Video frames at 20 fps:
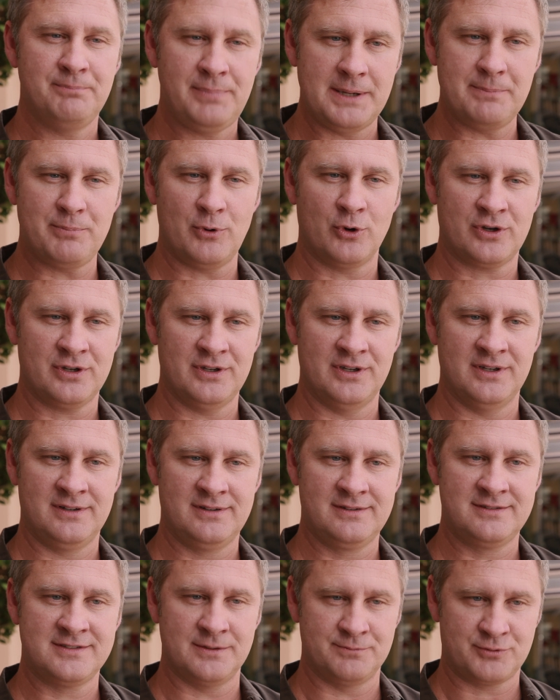people
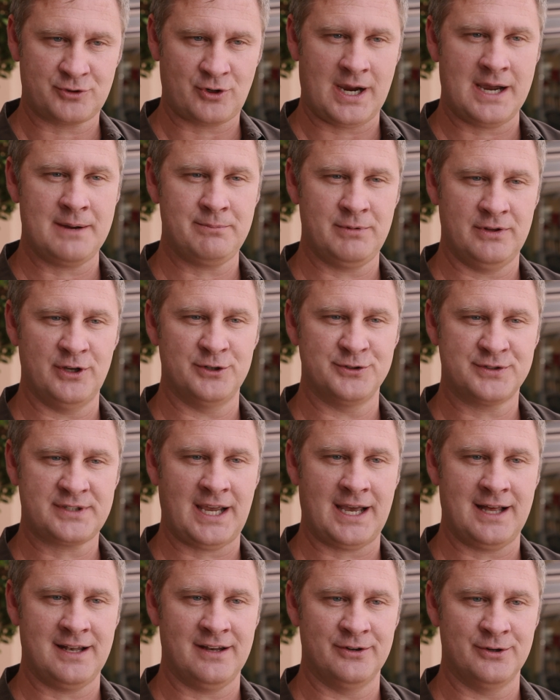could subscribe to those
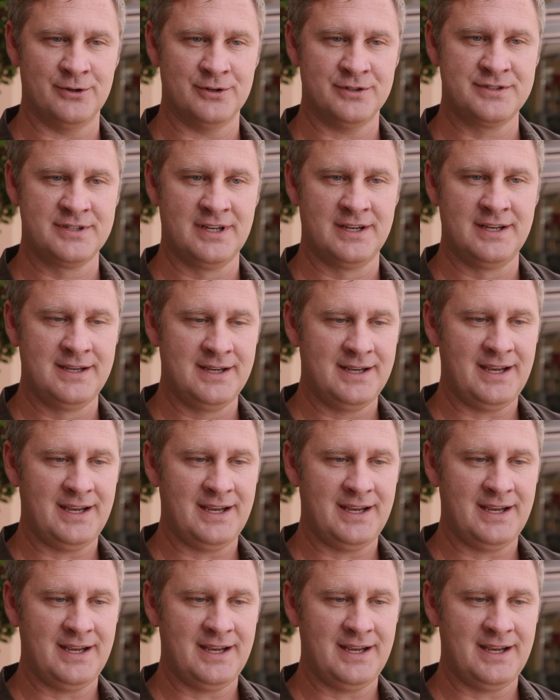calendars,